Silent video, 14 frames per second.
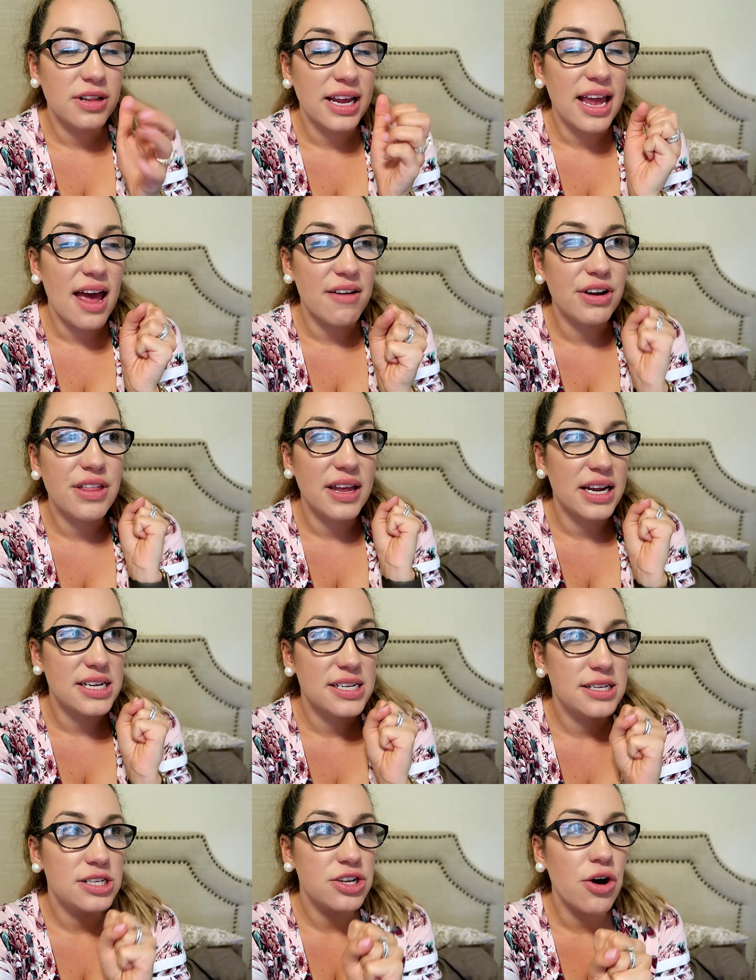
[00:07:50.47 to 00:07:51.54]
Like everything is
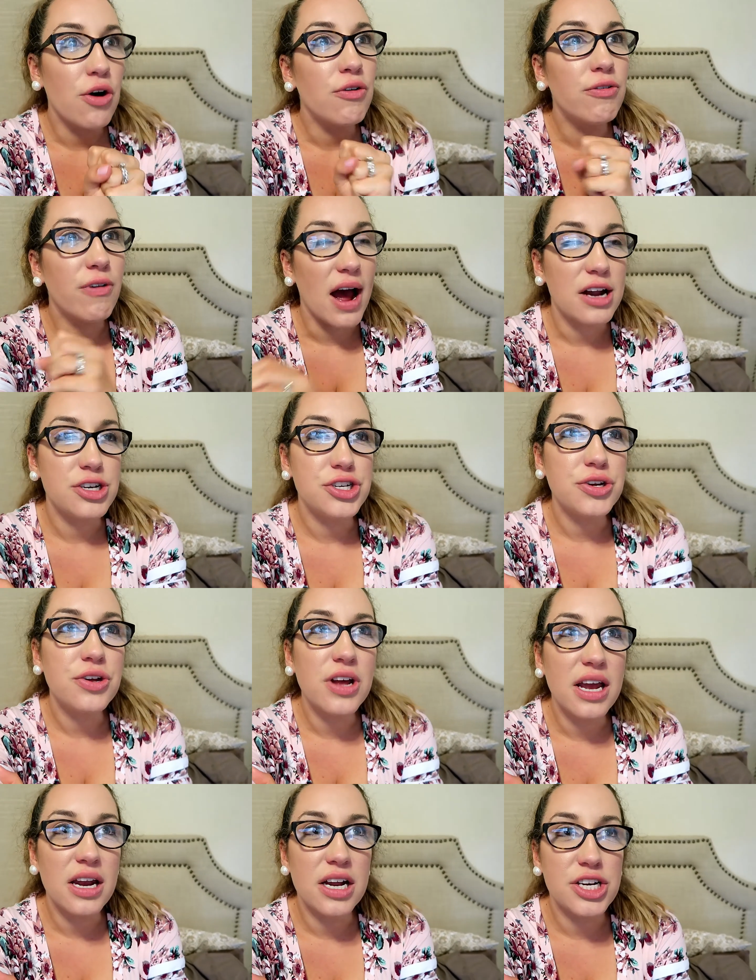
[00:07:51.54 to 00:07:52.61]
so fragile
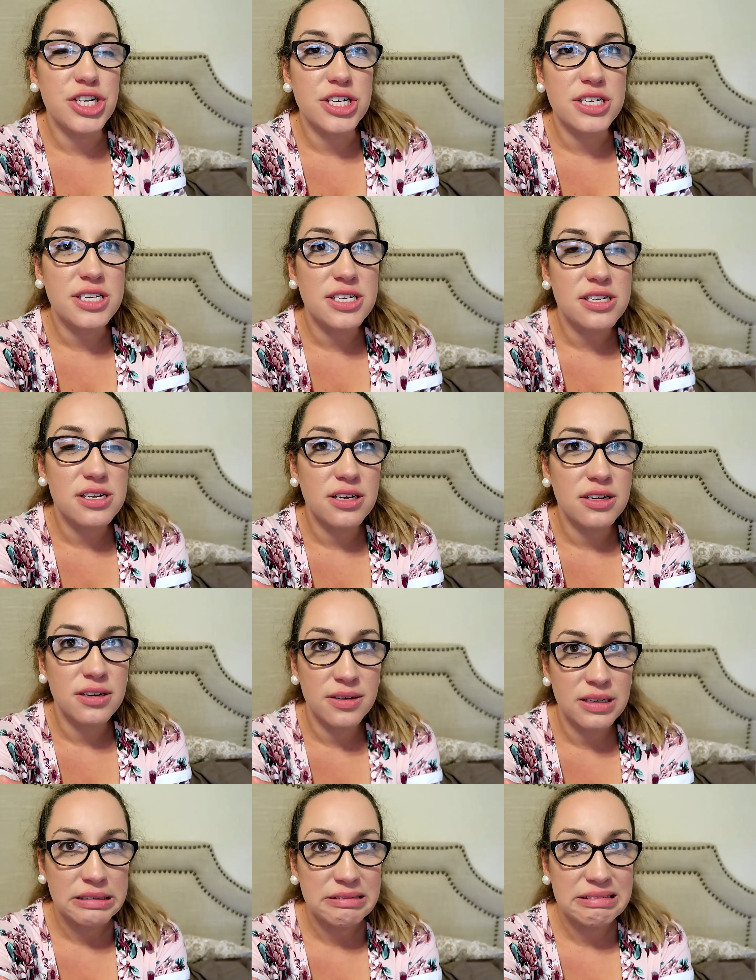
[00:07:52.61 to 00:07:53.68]
and I just,
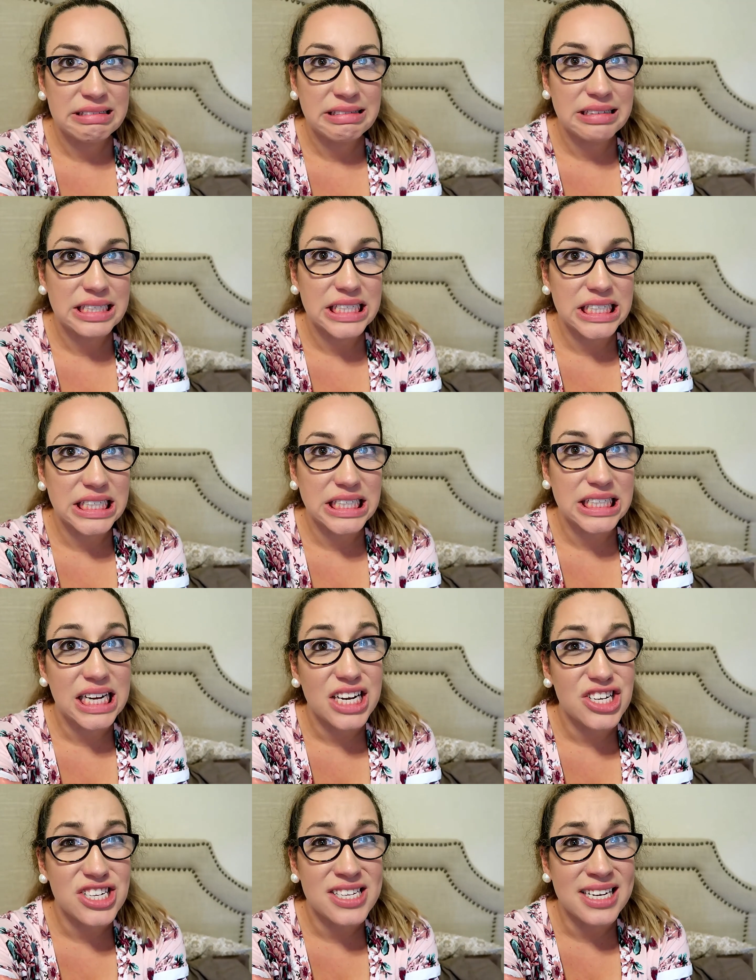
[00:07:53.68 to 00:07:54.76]
I
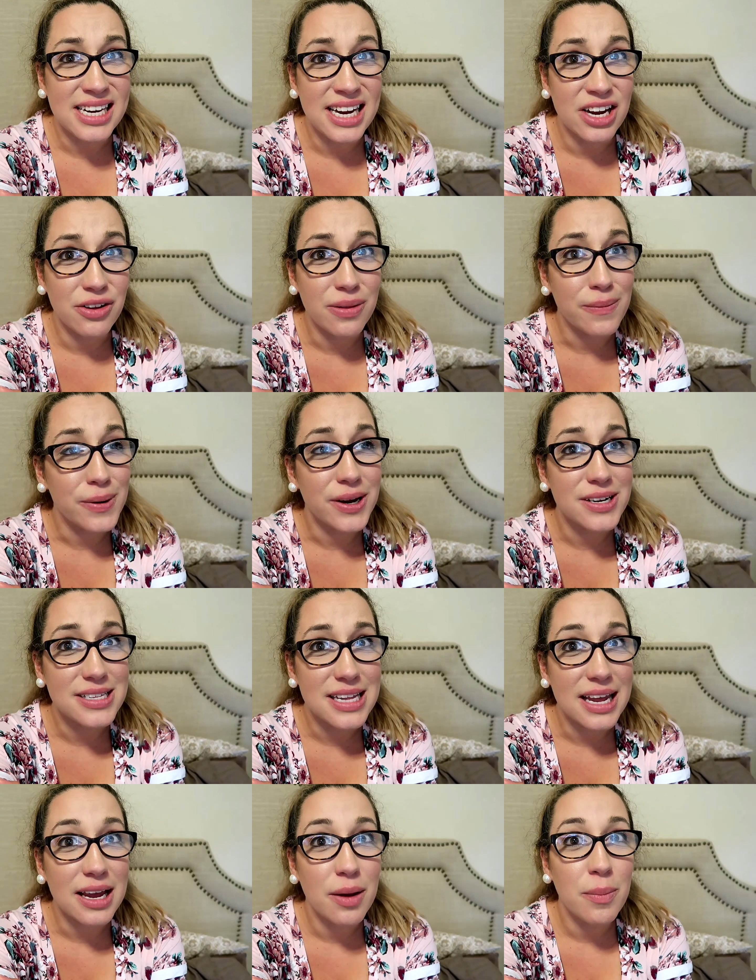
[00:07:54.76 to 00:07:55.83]
think I just need to hear the words
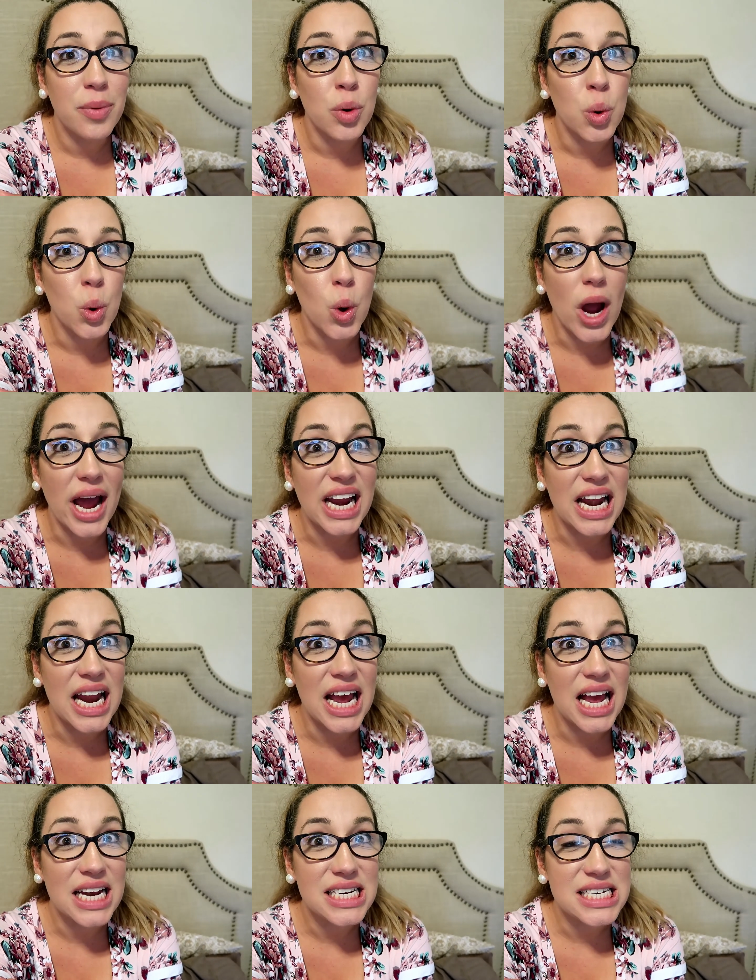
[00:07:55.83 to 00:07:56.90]
like
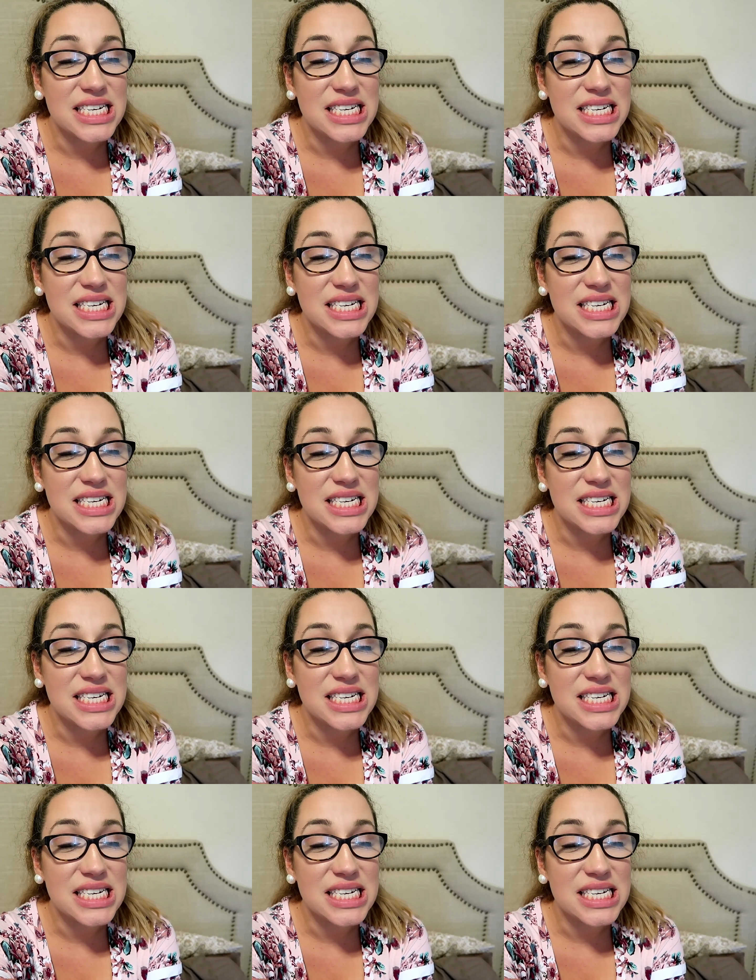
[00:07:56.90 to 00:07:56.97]
pregnant.